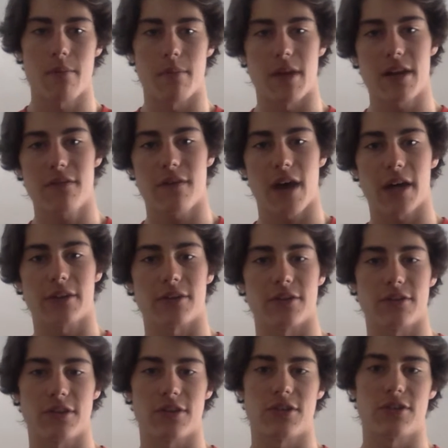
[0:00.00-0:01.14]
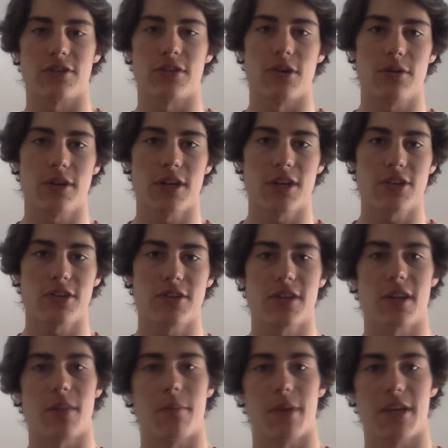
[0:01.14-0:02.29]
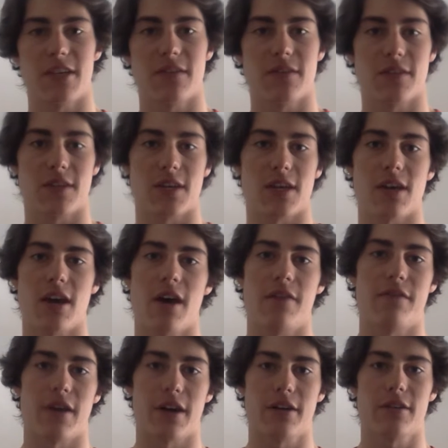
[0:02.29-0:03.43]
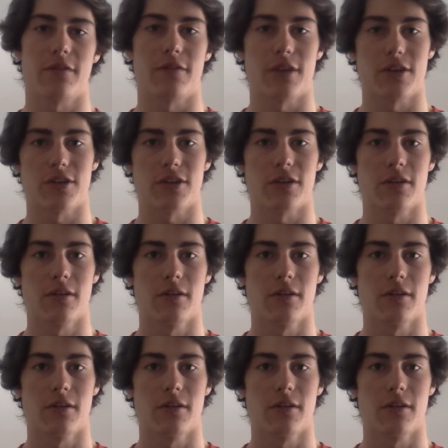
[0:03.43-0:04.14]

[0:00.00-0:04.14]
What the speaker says: Many factors, such as snow conditions and the base of the ski, affect the friction.